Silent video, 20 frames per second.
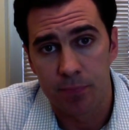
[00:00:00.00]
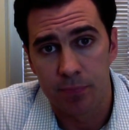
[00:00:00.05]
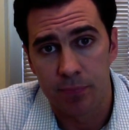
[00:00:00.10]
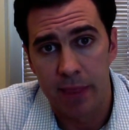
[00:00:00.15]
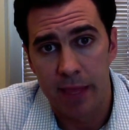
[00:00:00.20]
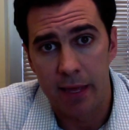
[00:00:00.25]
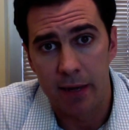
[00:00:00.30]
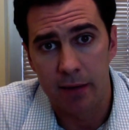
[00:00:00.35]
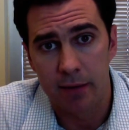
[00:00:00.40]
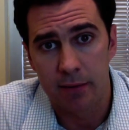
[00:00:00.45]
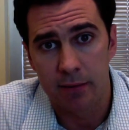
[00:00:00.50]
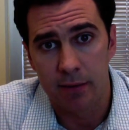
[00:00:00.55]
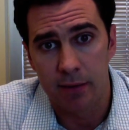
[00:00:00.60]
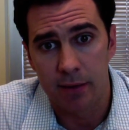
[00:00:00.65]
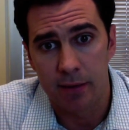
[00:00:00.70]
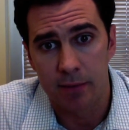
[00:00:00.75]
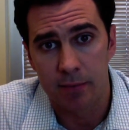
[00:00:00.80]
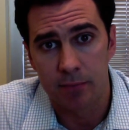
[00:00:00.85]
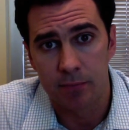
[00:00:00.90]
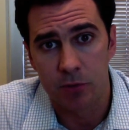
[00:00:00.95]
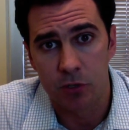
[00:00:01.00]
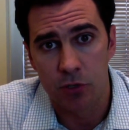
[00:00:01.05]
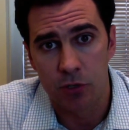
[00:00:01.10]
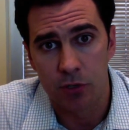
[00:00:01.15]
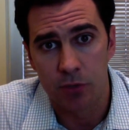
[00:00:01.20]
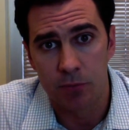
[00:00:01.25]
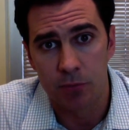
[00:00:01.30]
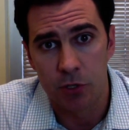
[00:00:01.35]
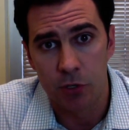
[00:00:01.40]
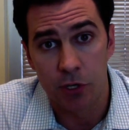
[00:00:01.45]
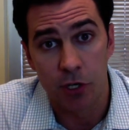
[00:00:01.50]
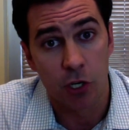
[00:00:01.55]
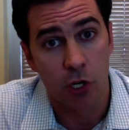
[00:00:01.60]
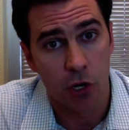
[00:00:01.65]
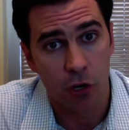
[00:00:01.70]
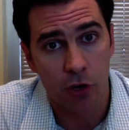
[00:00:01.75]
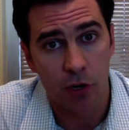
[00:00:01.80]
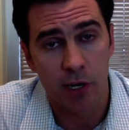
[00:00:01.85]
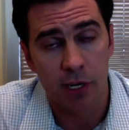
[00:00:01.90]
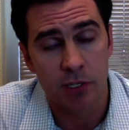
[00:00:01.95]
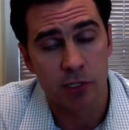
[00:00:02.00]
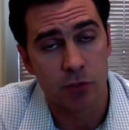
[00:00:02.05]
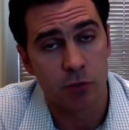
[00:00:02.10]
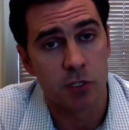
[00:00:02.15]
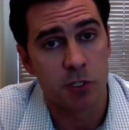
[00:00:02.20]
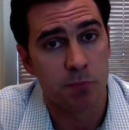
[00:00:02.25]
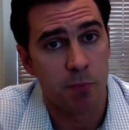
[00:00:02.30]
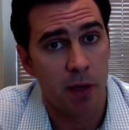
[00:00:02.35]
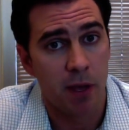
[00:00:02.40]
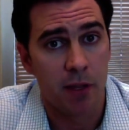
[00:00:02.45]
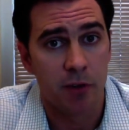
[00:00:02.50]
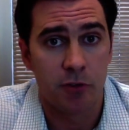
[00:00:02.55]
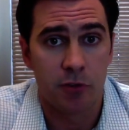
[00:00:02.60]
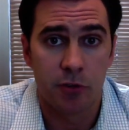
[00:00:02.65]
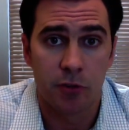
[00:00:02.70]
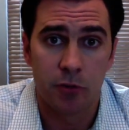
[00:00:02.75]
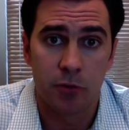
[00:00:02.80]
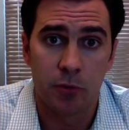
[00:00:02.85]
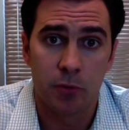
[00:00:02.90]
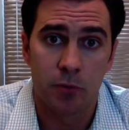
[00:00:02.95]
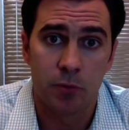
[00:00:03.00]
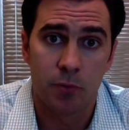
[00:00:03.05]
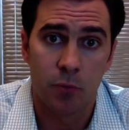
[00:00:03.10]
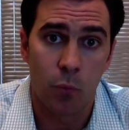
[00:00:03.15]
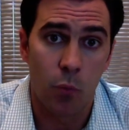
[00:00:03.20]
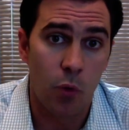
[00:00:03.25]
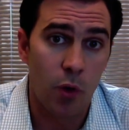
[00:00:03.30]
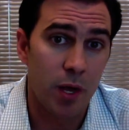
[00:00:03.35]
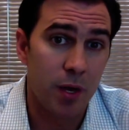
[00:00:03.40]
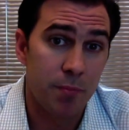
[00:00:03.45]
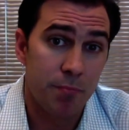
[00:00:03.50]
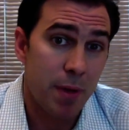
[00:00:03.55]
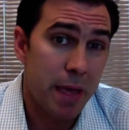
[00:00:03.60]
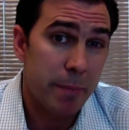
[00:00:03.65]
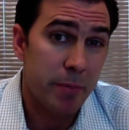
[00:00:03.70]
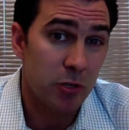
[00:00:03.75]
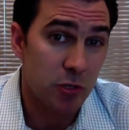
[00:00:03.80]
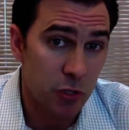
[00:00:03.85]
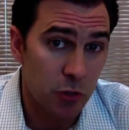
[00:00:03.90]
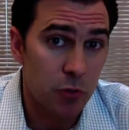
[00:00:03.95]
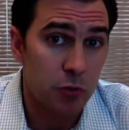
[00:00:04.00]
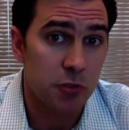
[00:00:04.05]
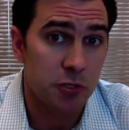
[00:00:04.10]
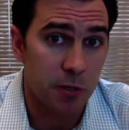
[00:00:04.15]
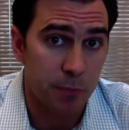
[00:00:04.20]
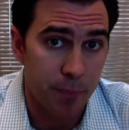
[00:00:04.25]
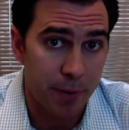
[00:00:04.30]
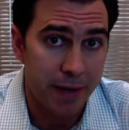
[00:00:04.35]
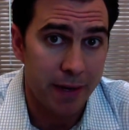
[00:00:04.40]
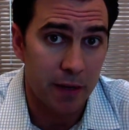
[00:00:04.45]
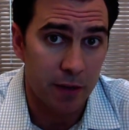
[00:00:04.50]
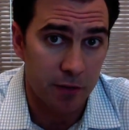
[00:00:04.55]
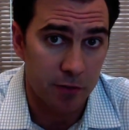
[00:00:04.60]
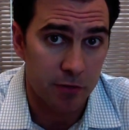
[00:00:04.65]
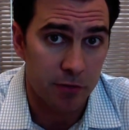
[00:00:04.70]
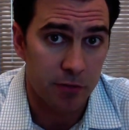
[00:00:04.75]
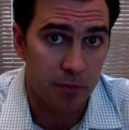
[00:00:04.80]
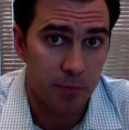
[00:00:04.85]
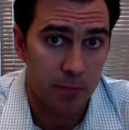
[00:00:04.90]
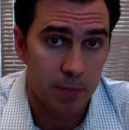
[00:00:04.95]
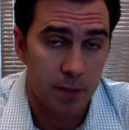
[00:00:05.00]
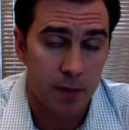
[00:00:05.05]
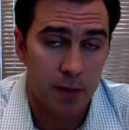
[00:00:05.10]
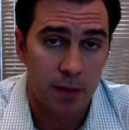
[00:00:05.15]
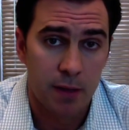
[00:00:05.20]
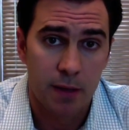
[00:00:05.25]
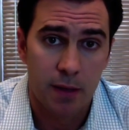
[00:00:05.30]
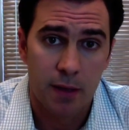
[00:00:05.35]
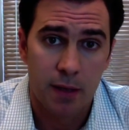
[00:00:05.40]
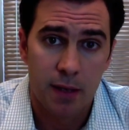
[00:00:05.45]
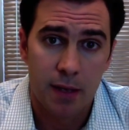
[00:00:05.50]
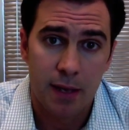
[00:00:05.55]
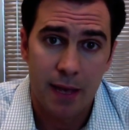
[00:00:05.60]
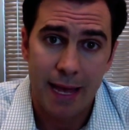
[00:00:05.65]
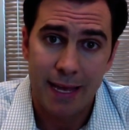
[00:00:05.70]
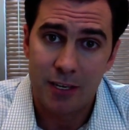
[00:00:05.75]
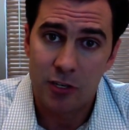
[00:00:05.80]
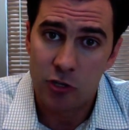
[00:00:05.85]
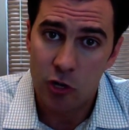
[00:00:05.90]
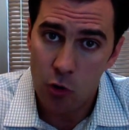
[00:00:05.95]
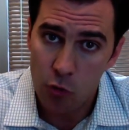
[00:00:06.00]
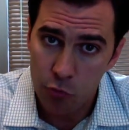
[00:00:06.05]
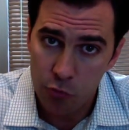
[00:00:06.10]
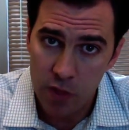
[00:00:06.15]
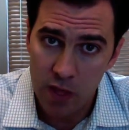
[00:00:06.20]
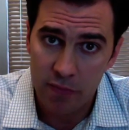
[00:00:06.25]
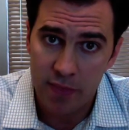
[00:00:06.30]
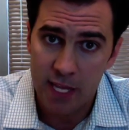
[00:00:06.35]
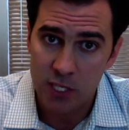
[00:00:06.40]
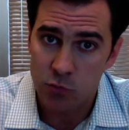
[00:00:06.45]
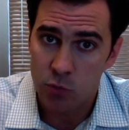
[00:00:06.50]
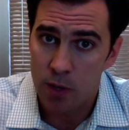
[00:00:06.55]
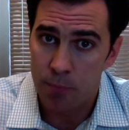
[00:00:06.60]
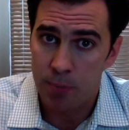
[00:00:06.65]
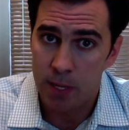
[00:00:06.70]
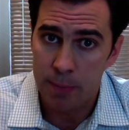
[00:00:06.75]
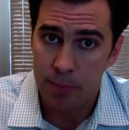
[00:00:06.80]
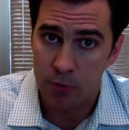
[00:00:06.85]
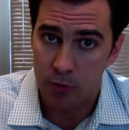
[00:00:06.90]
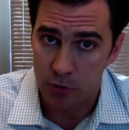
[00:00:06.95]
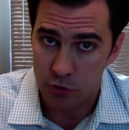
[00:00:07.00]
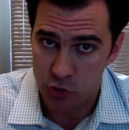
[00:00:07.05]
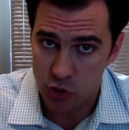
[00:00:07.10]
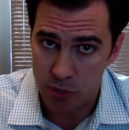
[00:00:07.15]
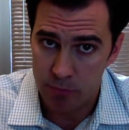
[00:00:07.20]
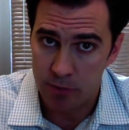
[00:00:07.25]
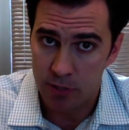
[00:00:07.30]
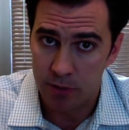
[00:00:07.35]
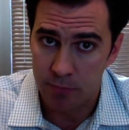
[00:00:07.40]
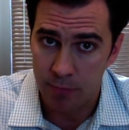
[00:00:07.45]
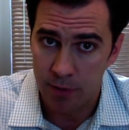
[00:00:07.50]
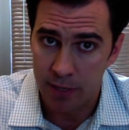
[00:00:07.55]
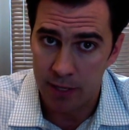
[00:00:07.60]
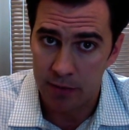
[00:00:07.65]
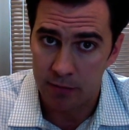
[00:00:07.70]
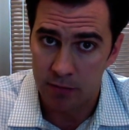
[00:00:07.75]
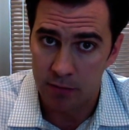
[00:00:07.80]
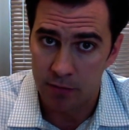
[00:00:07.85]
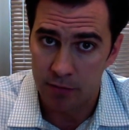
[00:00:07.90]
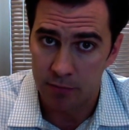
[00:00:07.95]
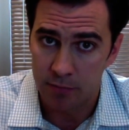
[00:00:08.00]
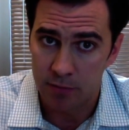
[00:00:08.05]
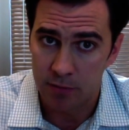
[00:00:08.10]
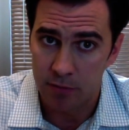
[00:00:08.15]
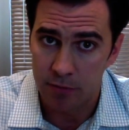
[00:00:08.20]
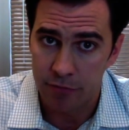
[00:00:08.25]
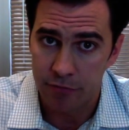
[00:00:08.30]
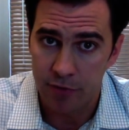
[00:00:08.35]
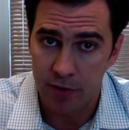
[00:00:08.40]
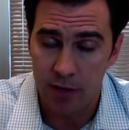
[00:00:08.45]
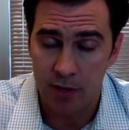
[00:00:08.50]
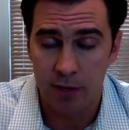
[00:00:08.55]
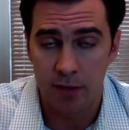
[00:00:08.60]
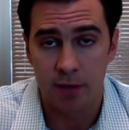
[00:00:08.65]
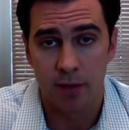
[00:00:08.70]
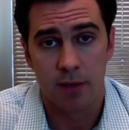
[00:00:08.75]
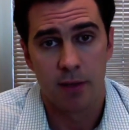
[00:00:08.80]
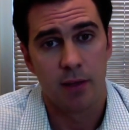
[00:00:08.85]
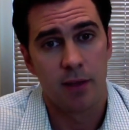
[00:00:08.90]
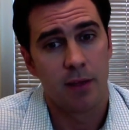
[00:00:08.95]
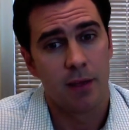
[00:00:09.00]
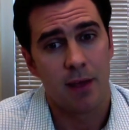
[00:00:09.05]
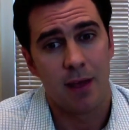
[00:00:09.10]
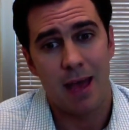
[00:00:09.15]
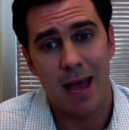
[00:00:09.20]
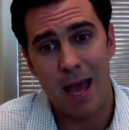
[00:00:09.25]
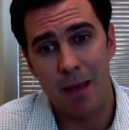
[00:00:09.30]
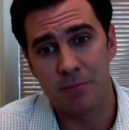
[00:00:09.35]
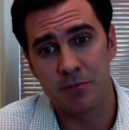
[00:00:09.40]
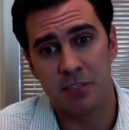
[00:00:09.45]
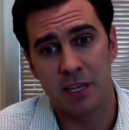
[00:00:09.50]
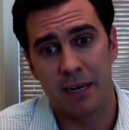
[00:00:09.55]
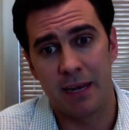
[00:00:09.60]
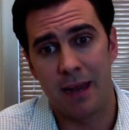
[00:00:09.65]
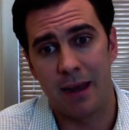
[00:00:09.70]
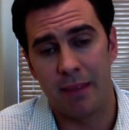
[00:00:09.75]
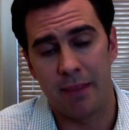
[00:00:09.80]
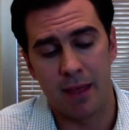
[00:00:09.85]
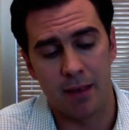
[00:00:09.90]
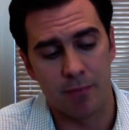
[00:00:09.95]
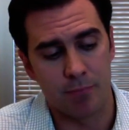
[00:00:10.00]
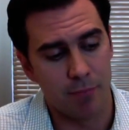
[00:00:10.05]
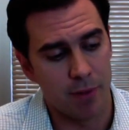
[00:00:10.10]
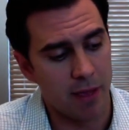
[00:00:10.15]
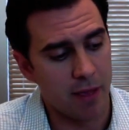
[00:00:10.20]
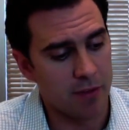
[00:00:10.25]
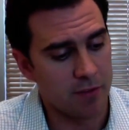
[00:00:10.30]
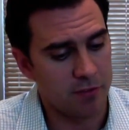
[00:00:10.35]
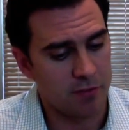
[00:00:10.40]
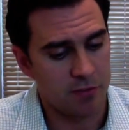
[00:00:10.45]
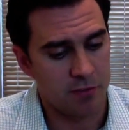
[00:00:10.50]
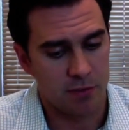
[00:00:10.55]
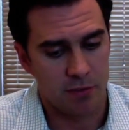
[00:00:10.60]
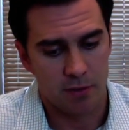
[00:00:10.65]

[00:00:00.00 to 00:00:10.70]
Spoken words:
that you're incurring to respond to 1, maybe 2 subpoenas. I don't think that's why people contributed money to the fund. I'm staying out of that mess.